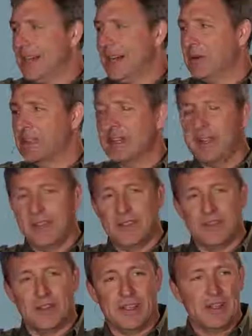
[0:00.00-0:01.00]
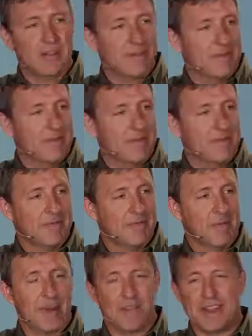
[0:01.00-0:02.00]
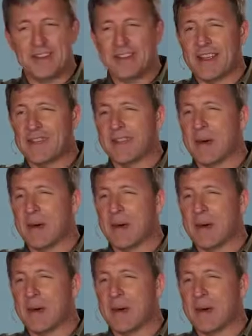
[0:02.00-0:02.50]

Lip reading: I wasn't going to eat the cookie, but if I just have